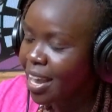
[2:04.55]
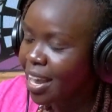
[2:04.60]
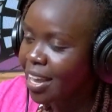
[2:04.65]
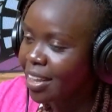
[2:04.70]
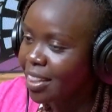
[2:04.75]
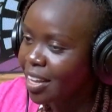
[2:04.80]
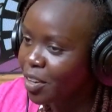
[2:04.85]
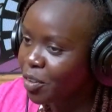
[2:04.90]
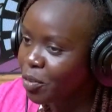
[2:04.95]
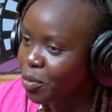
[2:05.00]

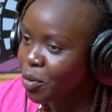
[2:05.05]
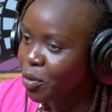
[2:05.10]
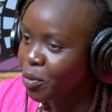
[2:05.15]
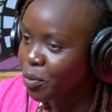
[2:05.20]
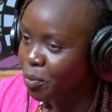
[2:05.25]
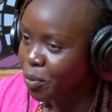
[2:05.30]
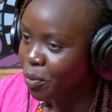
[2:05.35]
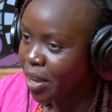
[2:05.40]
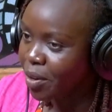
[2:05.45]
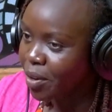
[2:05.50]
And that is what
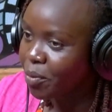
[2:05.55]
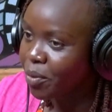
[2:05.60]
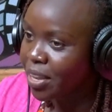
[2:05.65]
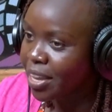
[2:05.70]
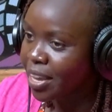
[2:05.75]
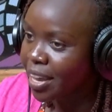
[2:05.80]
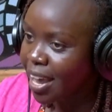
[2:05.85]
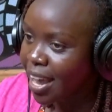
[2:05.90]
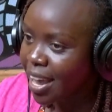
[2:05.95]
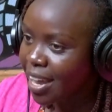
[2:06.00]
we are
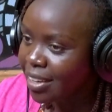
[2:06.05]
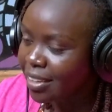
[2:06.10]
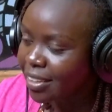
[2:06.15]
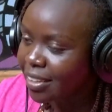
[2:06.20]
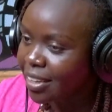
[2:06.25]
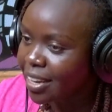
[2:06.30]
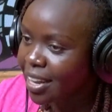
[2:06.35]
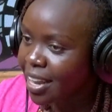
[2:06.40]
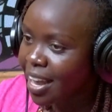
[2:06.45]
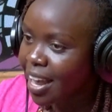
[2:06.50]
looking
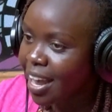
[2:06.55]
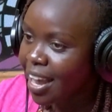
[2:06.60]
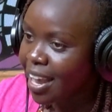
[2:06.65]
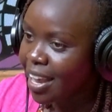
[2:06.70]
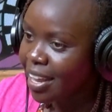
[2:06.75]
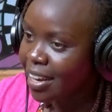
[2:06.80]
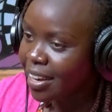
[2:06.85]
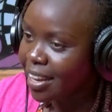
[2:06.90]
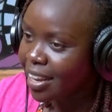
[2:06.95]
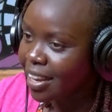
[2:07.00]
at.
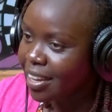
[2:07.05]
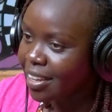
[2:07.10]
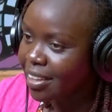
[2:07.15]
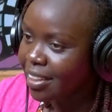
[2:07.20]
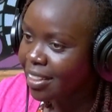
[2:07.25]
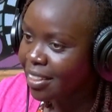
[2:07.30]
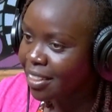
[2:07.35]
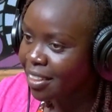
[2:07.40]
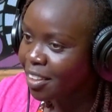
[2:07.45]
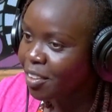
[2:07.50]
And
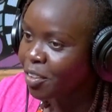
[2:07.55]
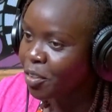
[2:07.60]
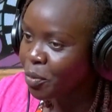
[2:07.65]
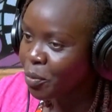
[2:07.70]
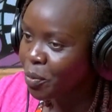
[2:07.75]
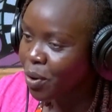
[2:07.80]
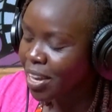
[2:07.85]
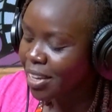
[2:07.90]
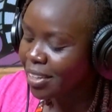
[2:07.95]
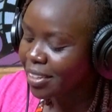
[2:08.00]
this
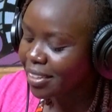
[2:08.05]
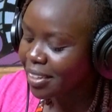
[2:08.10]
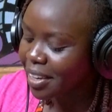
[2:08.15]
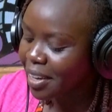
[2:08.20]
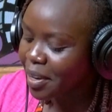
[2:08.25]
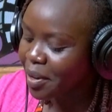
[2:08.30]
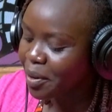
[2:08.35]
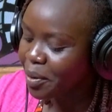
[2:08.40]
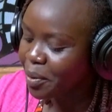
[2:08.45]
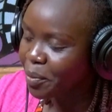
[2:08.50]
is what
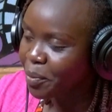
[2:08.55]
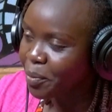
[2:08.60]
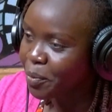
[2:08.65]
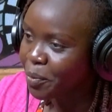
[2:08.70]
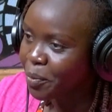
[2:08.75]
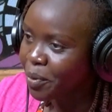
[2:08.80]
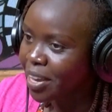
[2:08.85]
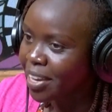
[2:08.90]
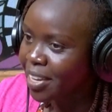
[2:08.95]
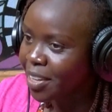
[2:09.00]

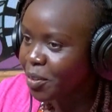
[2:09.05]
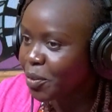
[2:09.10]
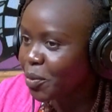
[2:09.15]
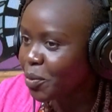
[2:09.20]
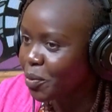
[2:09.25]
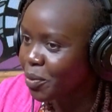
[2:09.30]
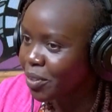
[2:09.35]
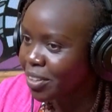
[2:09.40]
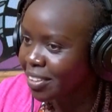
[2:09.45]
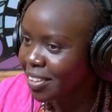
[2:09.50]
we are
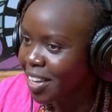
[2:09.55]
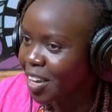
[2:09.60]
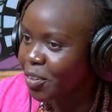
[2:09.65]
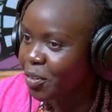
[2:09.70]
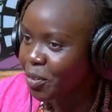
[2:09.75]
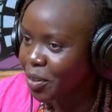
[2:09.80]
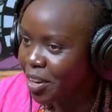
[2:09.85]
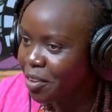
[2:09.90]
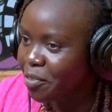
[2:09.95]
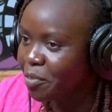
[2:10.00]
into
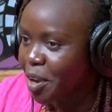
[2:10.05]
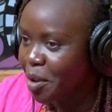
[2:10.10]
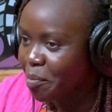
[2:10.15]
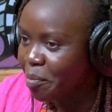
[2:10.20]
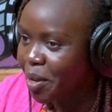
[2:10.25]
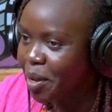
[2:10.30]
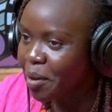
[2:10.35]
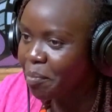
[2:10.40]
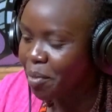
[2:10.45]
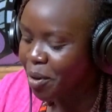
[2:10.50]
discussion and
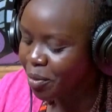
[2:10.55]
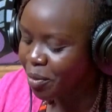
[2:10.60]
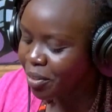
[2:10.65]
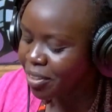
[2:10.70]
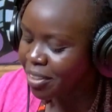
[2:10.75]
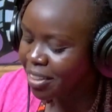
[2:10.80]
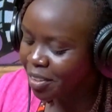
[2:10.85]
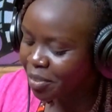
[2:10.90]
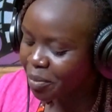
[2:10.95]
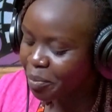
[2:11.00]
vibing about
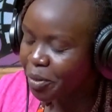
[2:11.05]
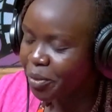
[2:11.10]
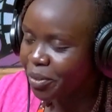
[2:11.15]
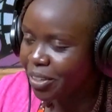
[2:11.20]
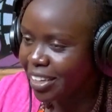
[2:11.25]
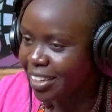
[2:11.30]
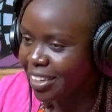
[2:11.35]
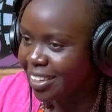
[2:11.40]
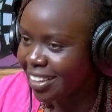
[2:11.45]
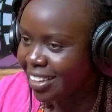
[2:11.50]
this
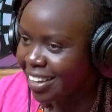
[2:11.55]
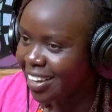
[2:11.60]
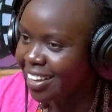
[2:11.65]
morning.